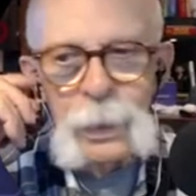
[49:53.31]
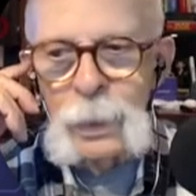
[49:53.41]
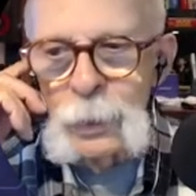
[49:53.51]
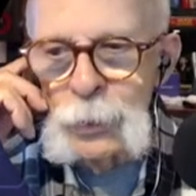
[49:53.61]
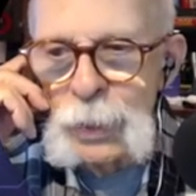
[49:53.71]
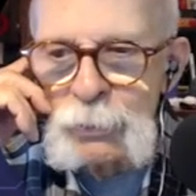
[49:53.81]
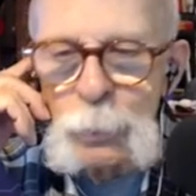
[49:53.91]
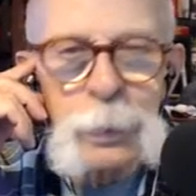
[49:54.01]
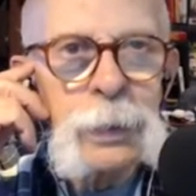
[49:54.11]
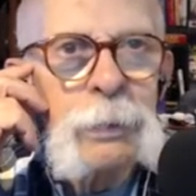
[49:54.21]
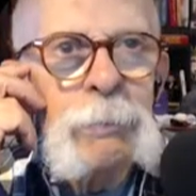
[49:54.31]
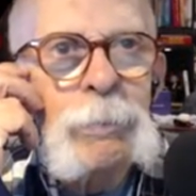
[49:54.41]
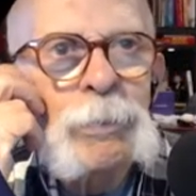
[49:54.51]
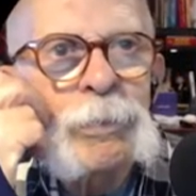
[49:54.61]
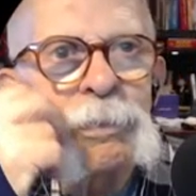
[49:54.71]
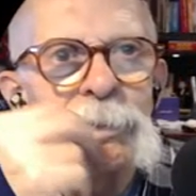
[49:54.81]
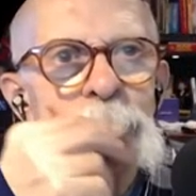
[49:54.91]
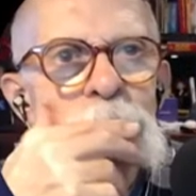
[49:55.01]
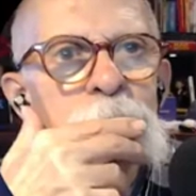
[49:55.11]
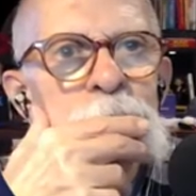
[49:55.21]
Uh, Jammer B?
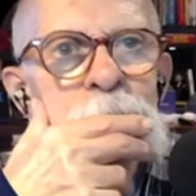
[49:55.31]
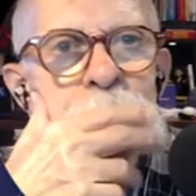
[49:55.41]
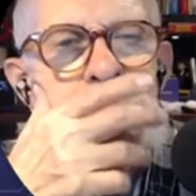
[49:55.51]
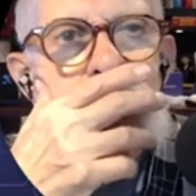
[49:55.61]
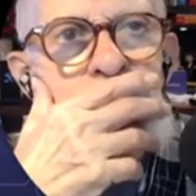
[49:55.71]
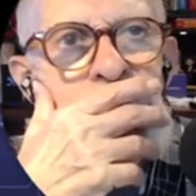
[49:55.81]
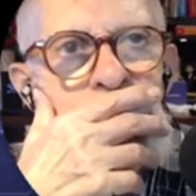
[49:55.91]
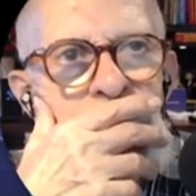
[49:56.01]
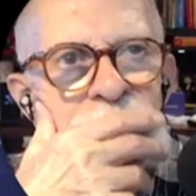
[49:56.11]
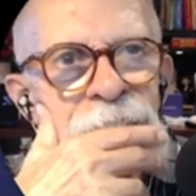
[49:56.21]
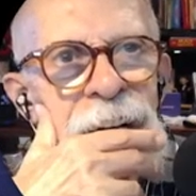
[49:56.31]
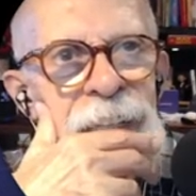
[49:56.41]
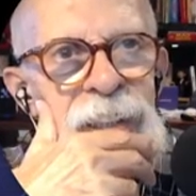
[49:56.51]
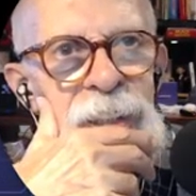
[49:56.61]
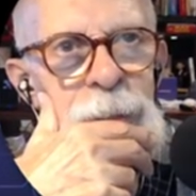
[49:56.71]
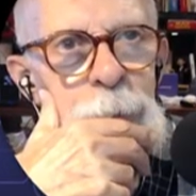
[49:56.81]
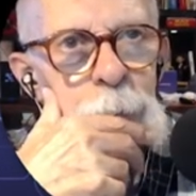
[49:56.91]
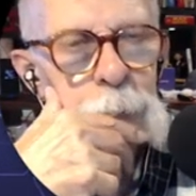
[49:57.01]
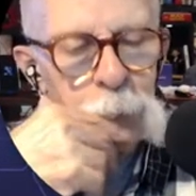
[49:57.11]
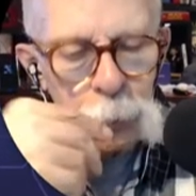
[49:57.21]
Fact. Fact.
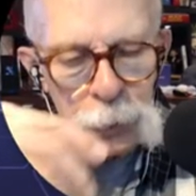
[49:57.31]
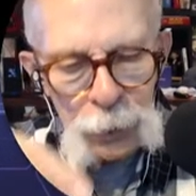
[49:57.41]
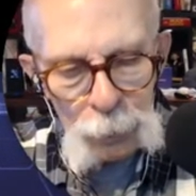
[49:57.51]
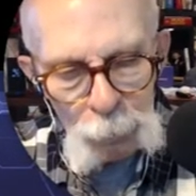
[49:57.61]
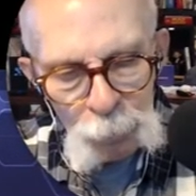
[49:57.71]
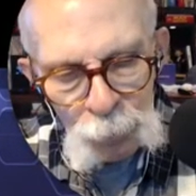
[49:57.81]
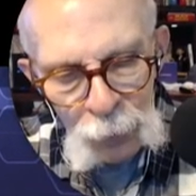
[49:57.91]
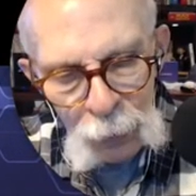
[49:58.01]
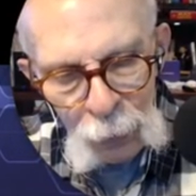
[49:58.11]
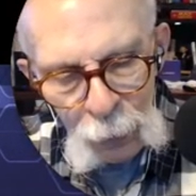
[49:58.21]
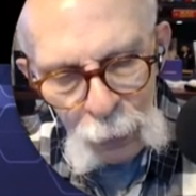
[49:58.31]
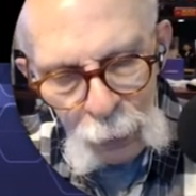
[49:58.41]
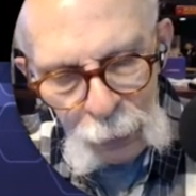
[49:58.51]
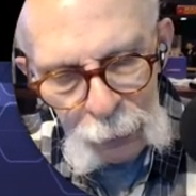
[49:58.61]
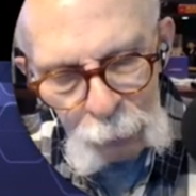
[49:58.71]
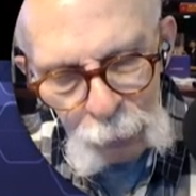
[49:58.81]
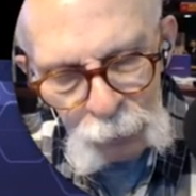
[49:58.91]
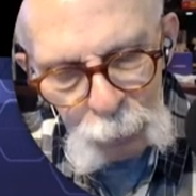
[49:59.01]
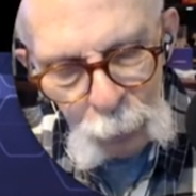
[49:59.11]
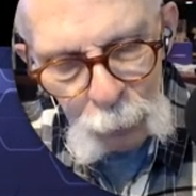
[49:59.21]
Okay. Uh, Edgar
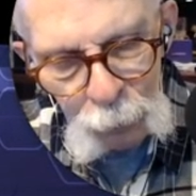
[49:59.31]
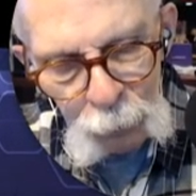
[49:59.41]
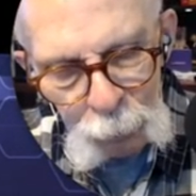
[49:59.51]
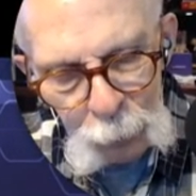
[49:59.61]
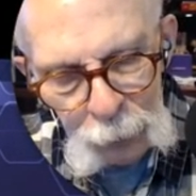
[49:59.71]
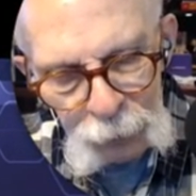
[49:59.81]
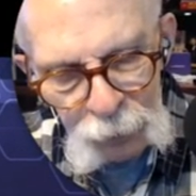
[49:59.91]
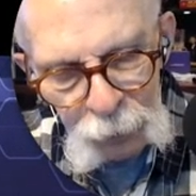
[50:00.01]
Rice Burroughs based a